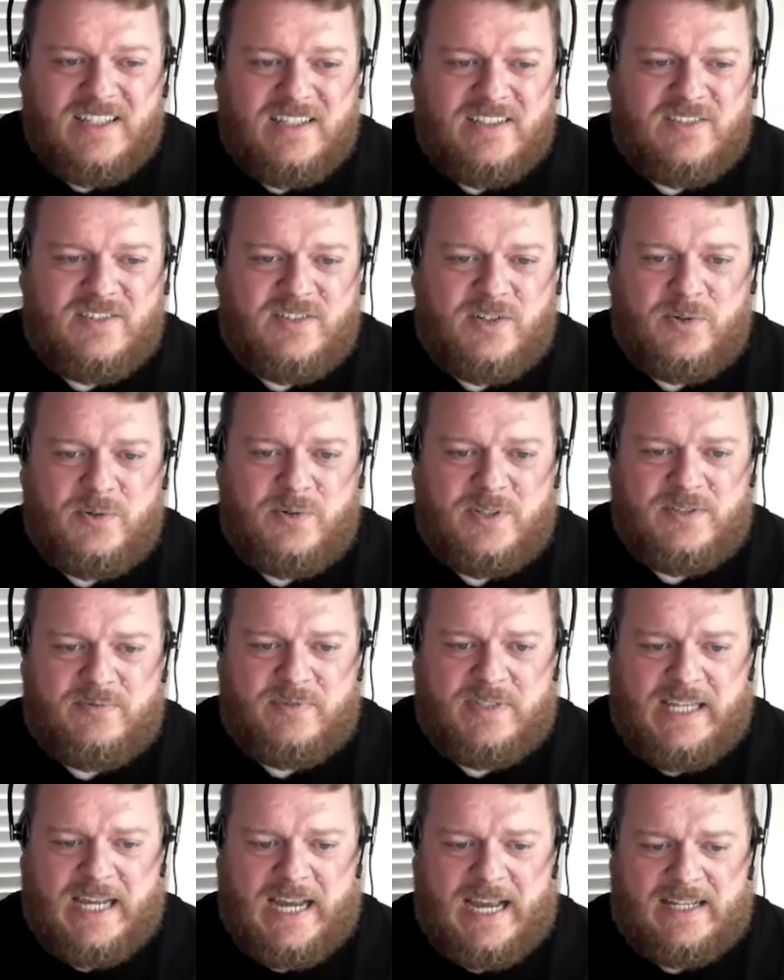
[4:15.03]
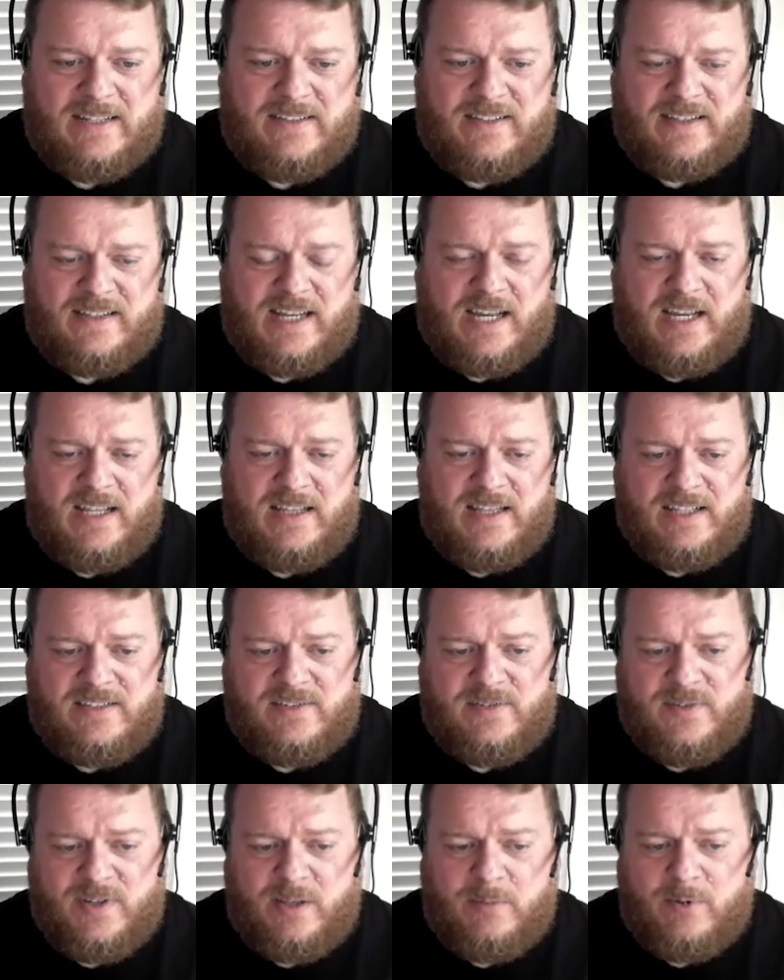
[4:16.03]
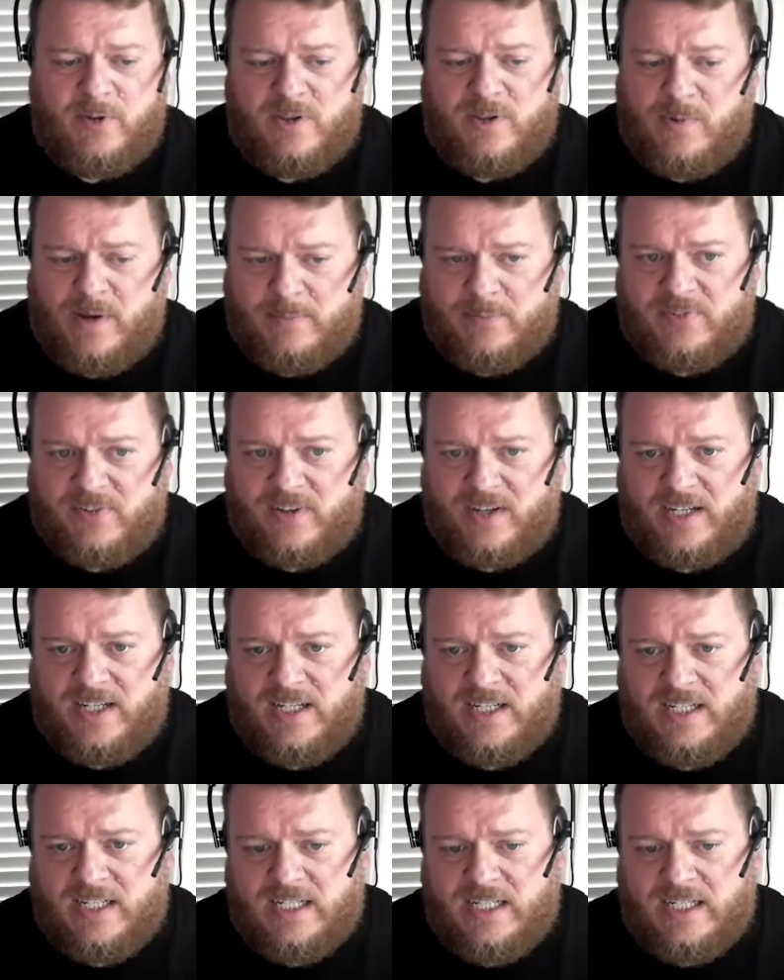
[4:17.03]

So it's really handy that, and that's available on the website.